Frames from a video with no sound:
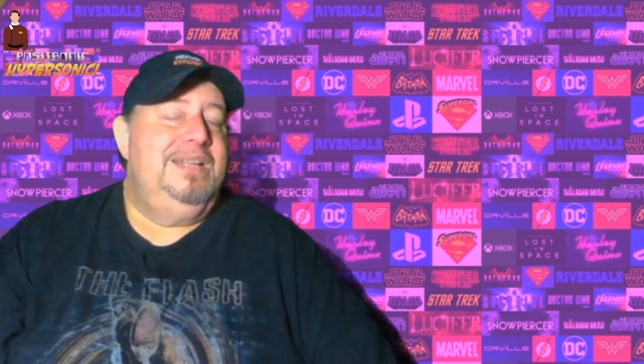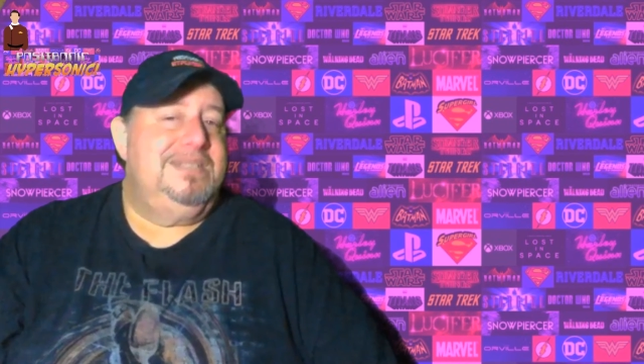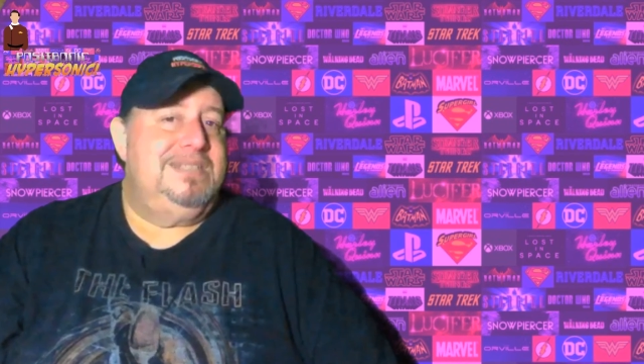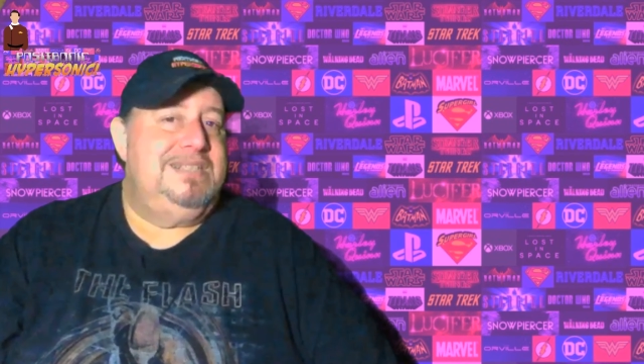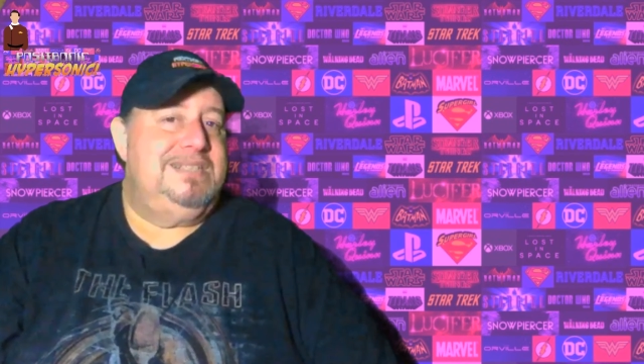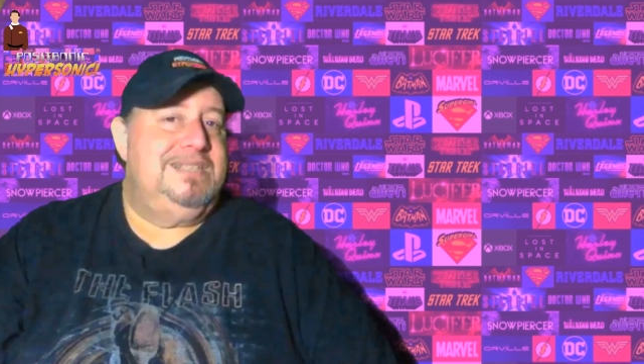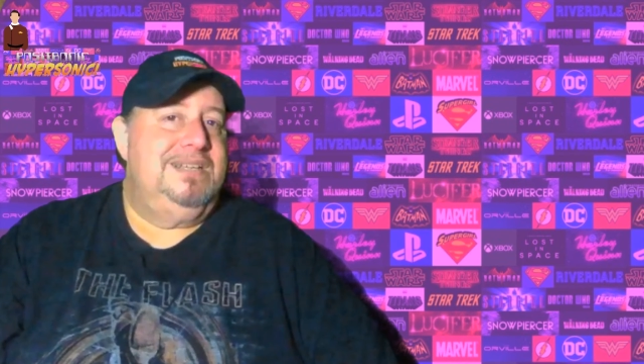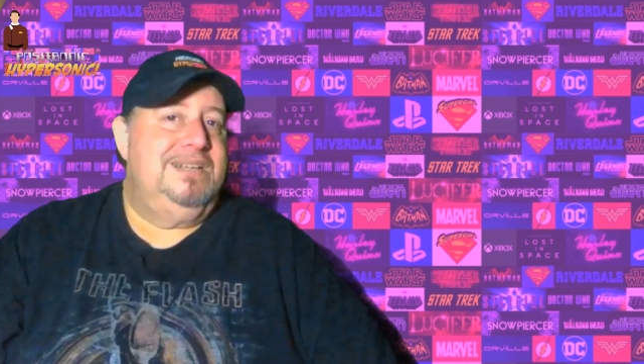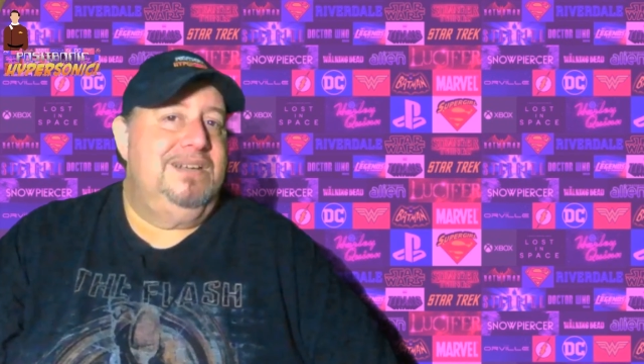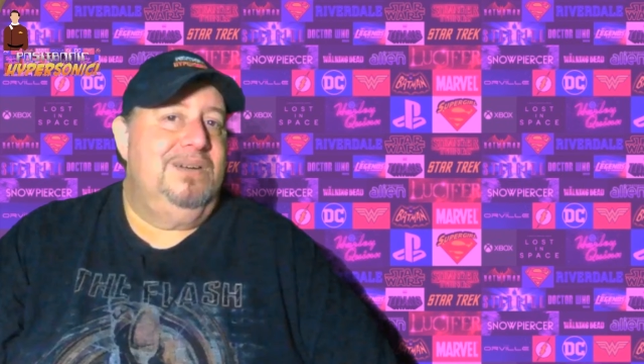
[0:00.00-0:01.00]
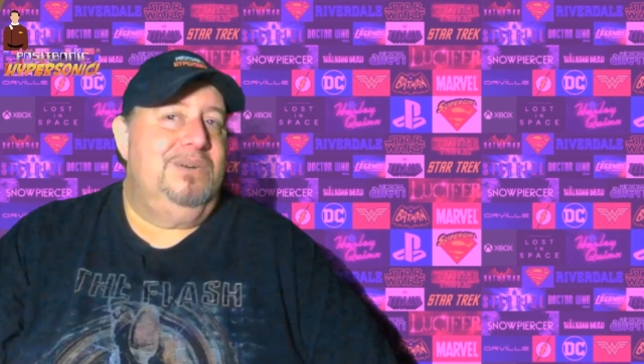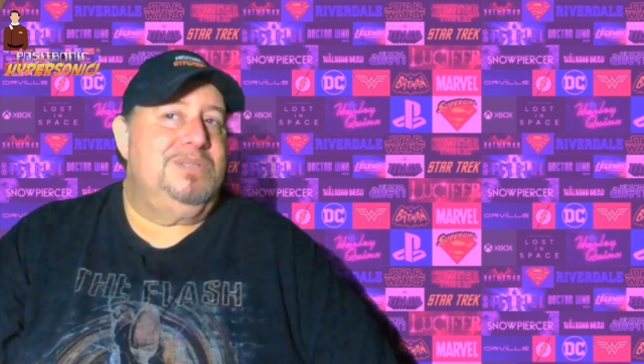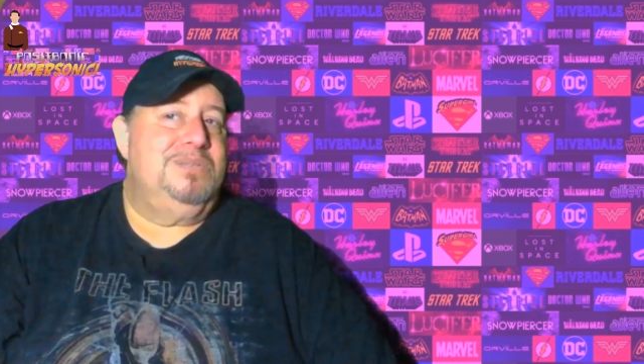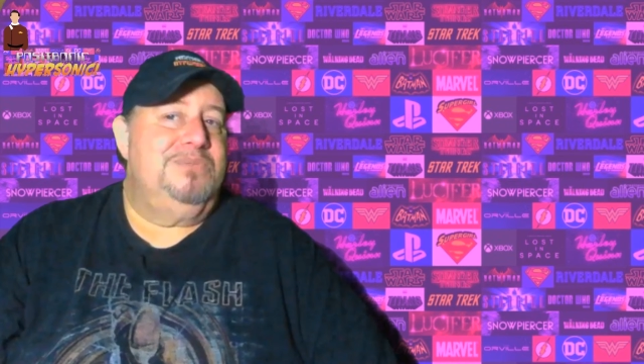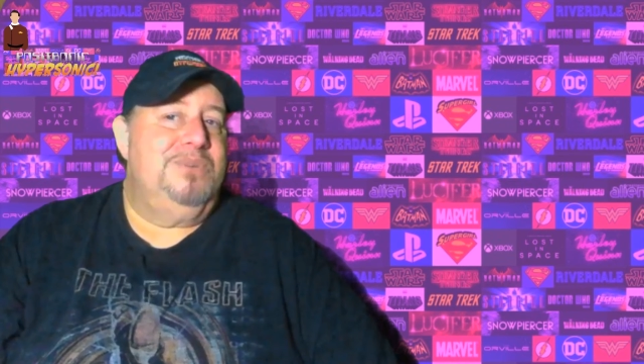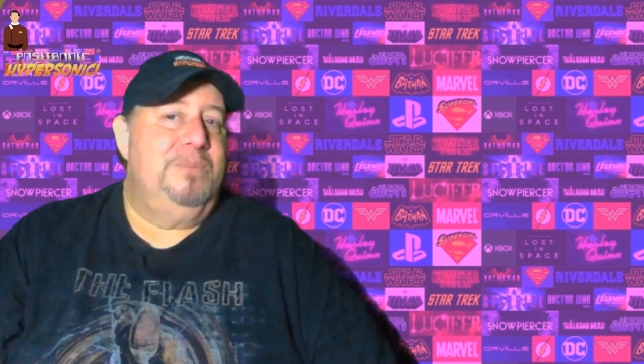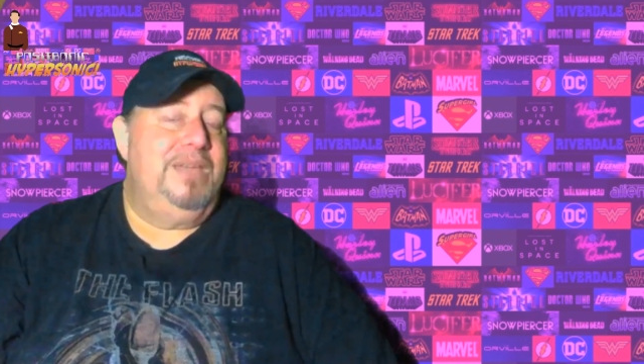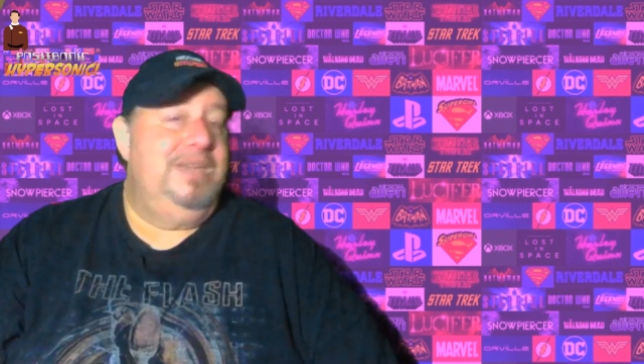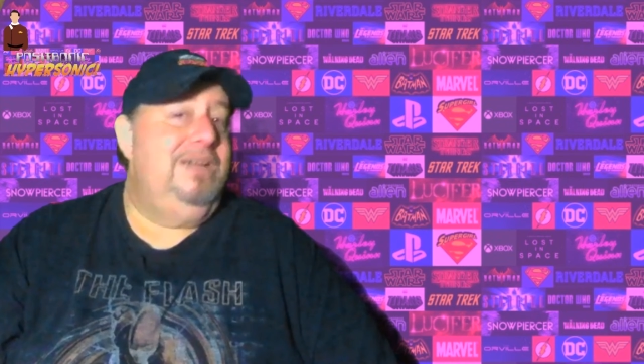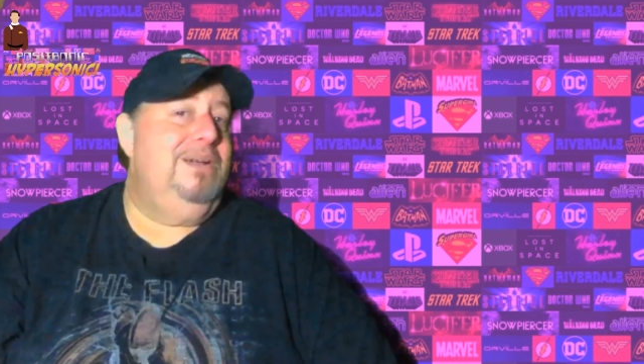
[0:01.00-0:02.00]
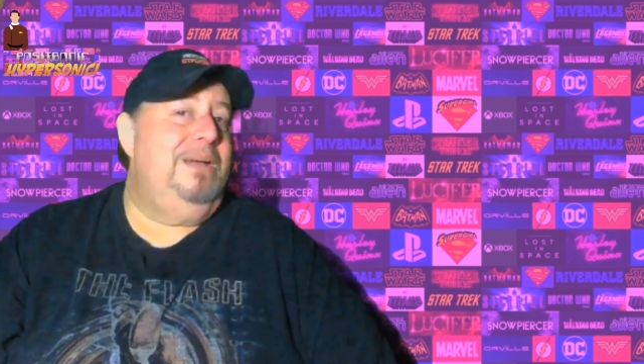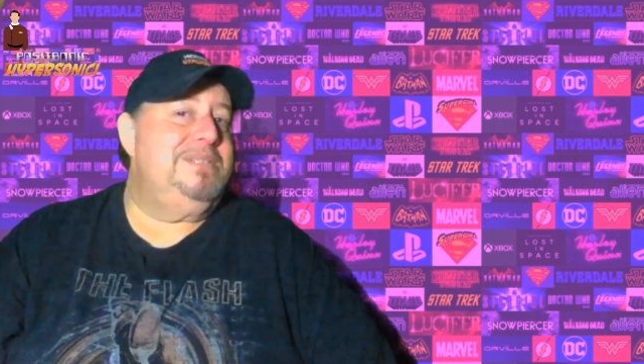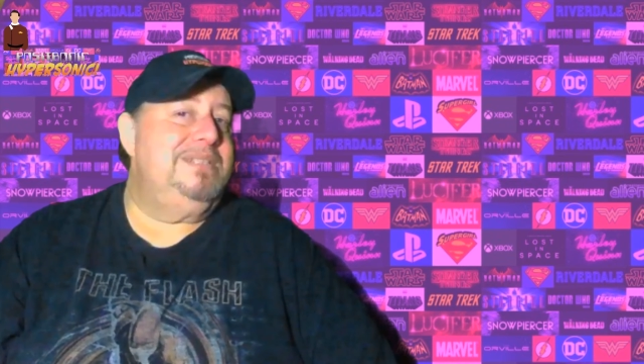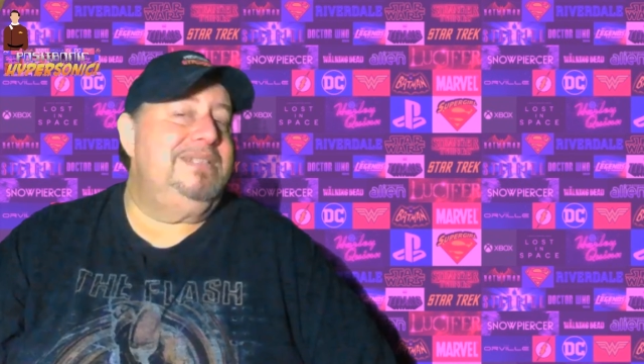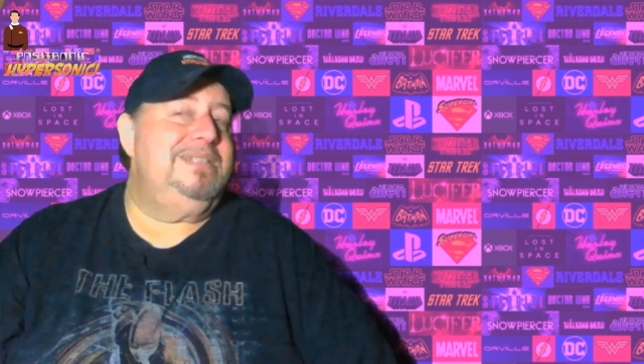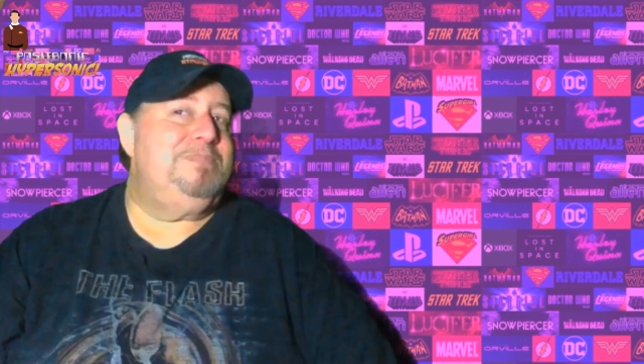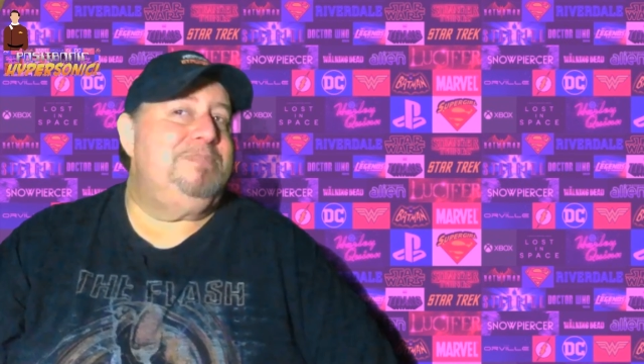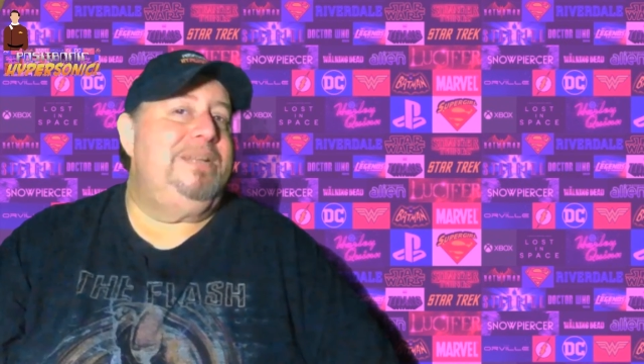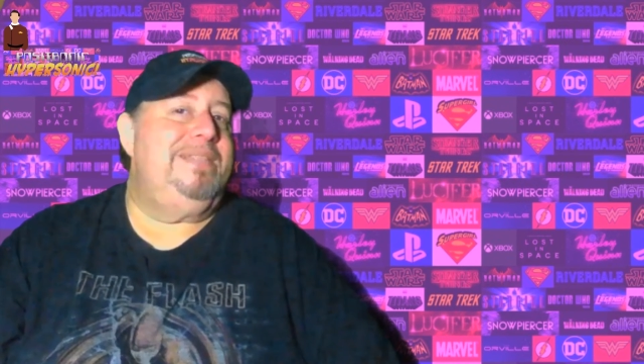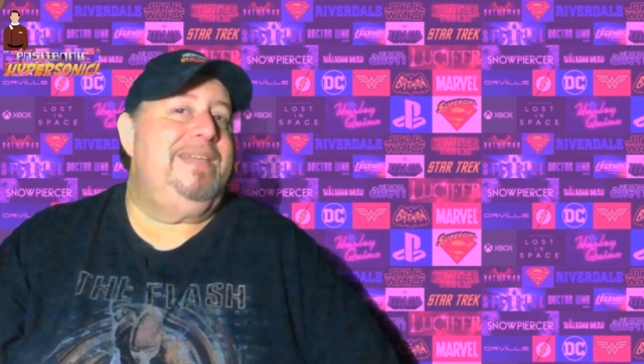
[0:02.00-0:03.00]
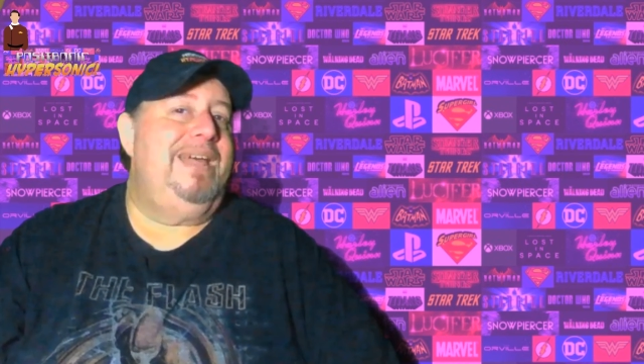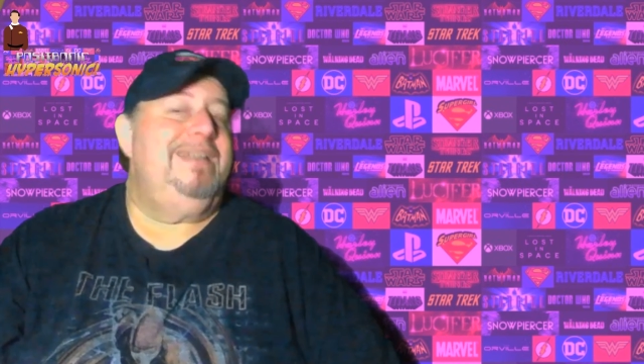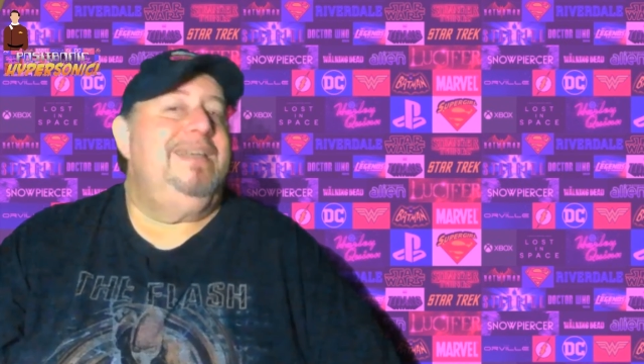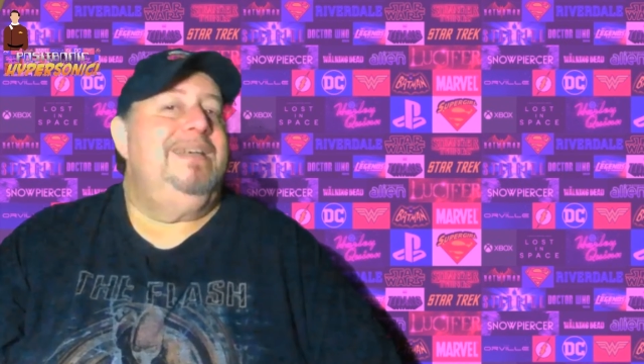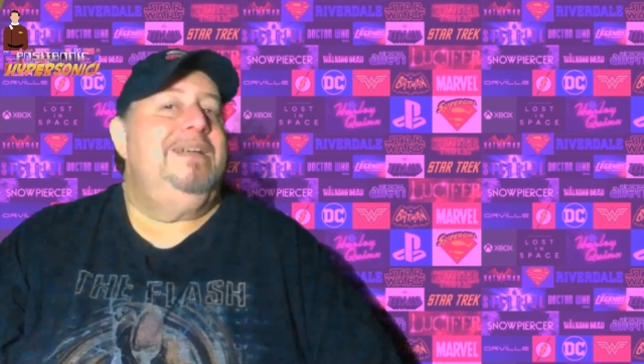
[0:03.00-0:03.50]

the season goes from here. I was a little disappointed that